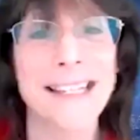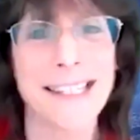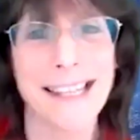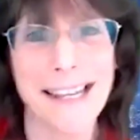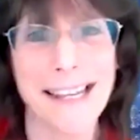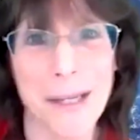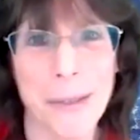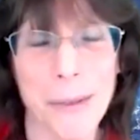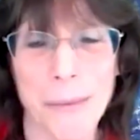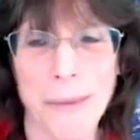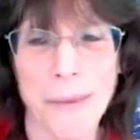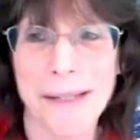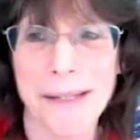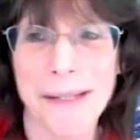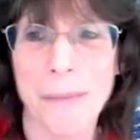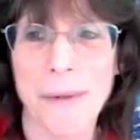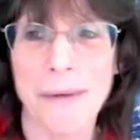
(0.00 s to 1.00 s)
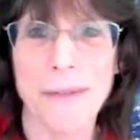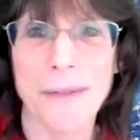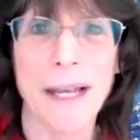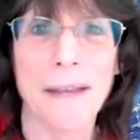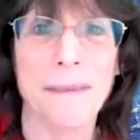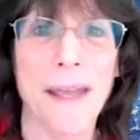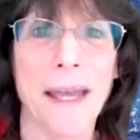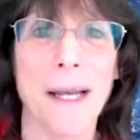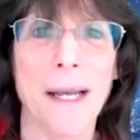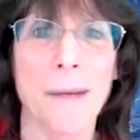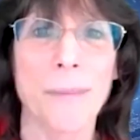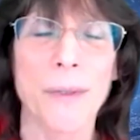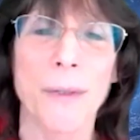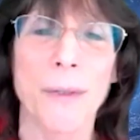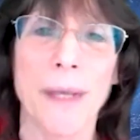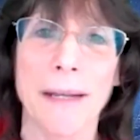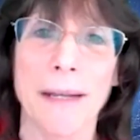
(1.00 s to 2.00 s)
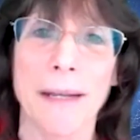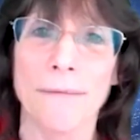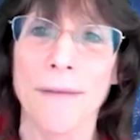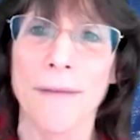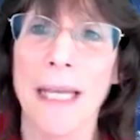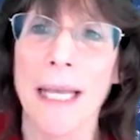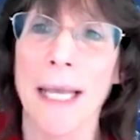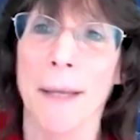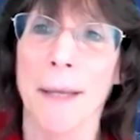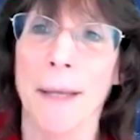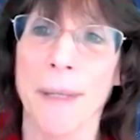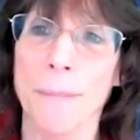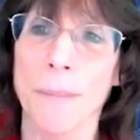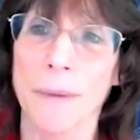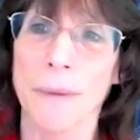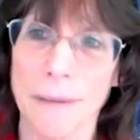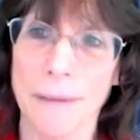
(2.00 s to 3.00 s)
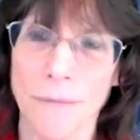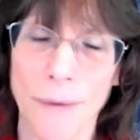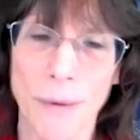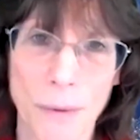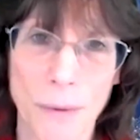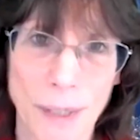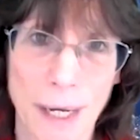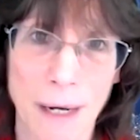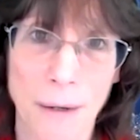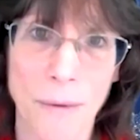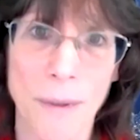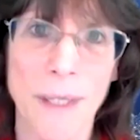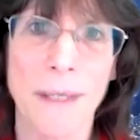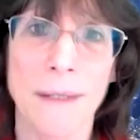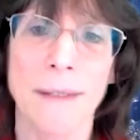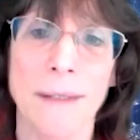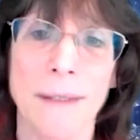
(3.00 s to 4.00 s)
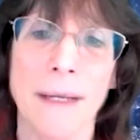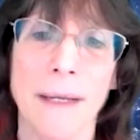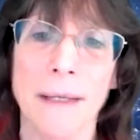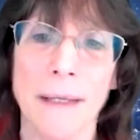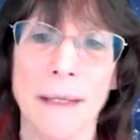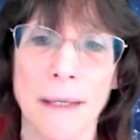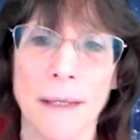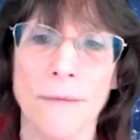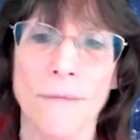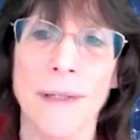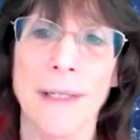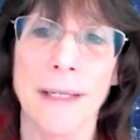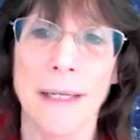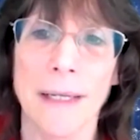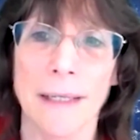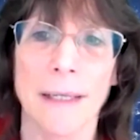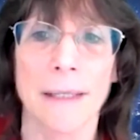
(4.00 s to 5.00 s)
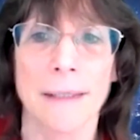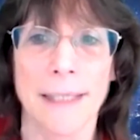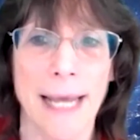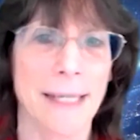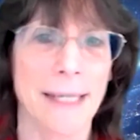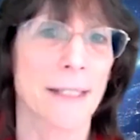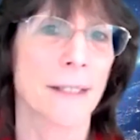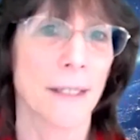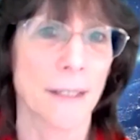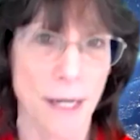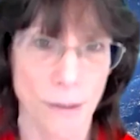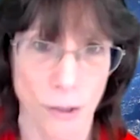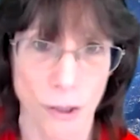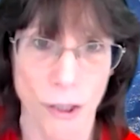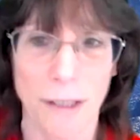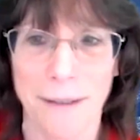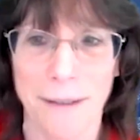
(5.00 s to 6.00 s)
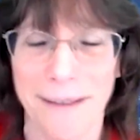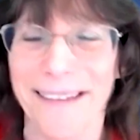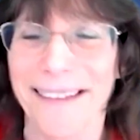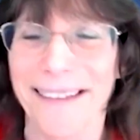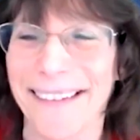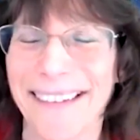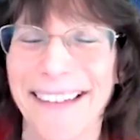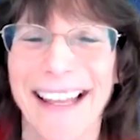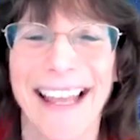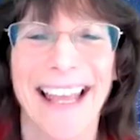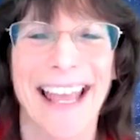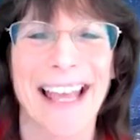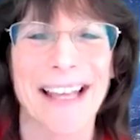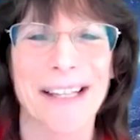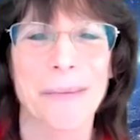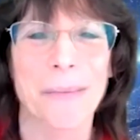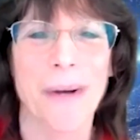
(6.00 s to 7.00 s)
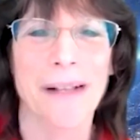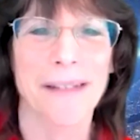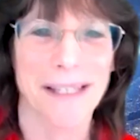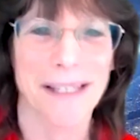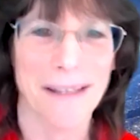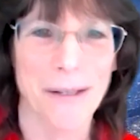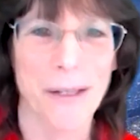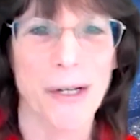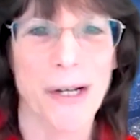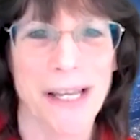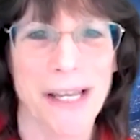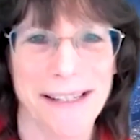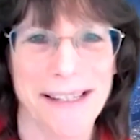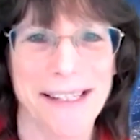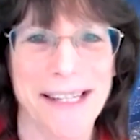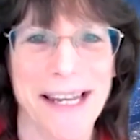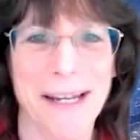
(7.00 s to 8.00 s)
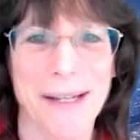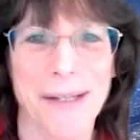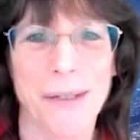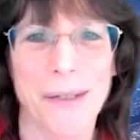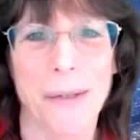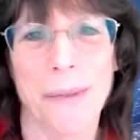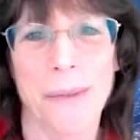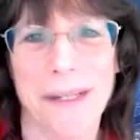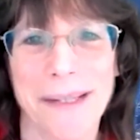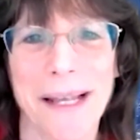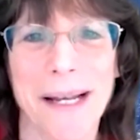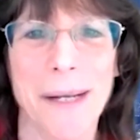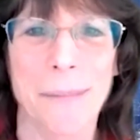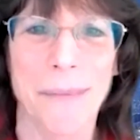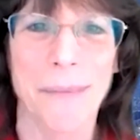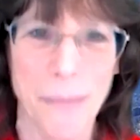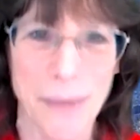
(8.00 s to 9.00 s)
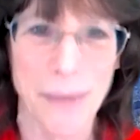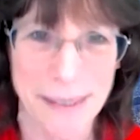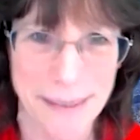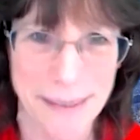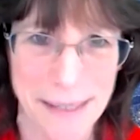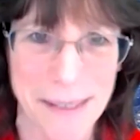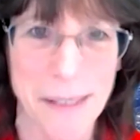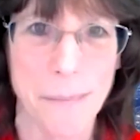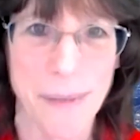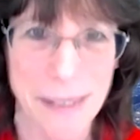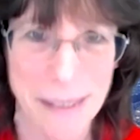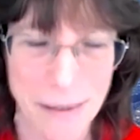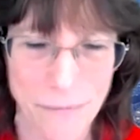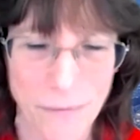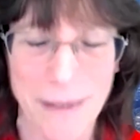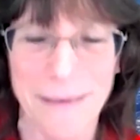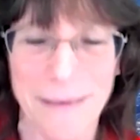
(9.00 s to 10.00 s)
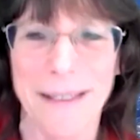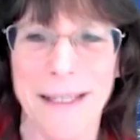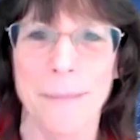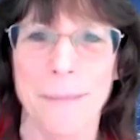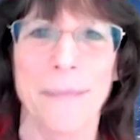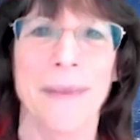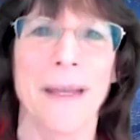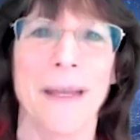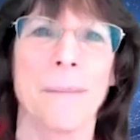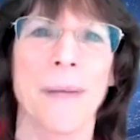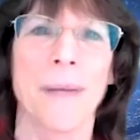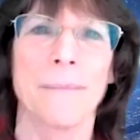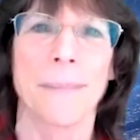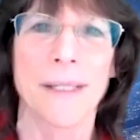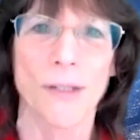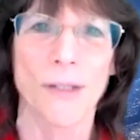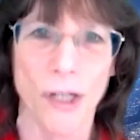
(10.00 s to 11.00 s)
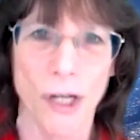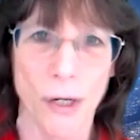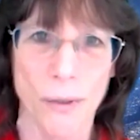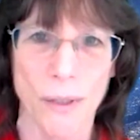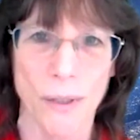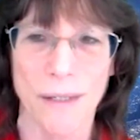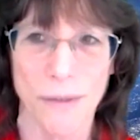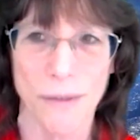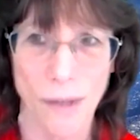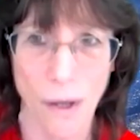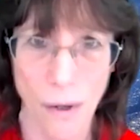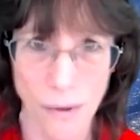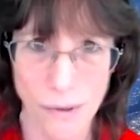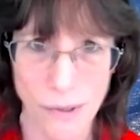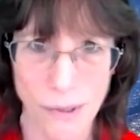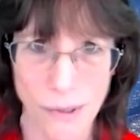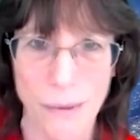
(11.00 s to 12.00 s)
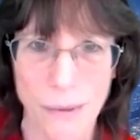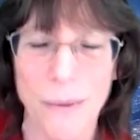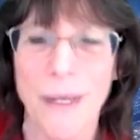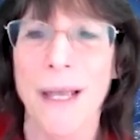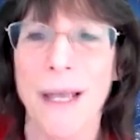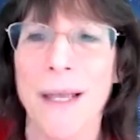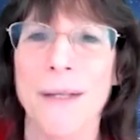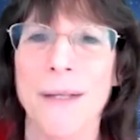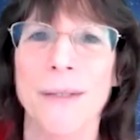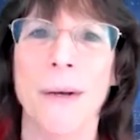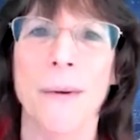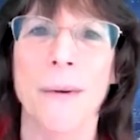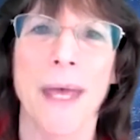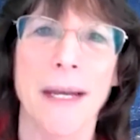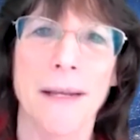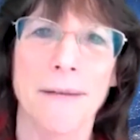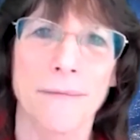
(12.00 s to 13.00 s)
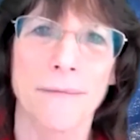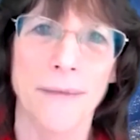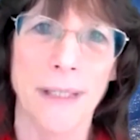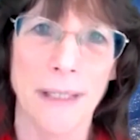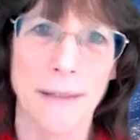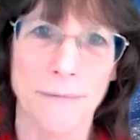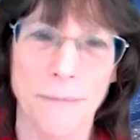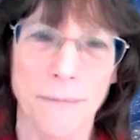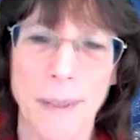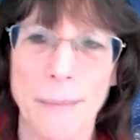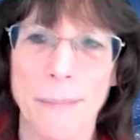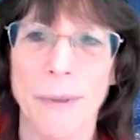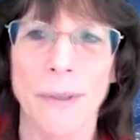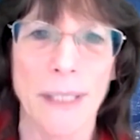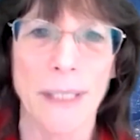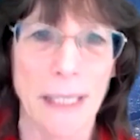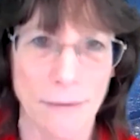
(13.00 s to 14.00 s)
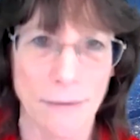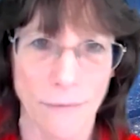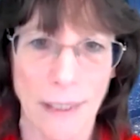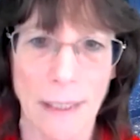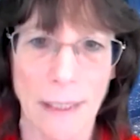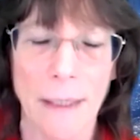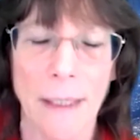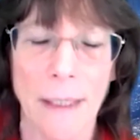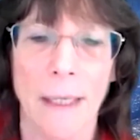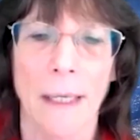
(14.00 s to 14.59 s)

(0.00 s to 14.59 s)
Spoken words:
thank you. Yes, we've set that up so that if people live in those areas, they can give and get a tax deduction as well as in the United States. So we set specifically them up as charities also, so that if people are giving,